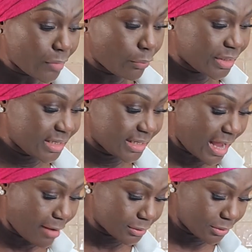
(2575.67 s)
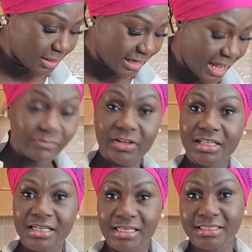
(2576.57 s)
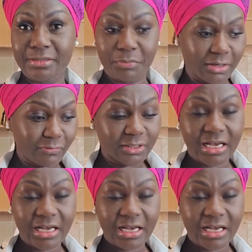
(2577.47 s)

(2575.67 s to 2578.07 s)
We did. I was on a live and then I disappeared for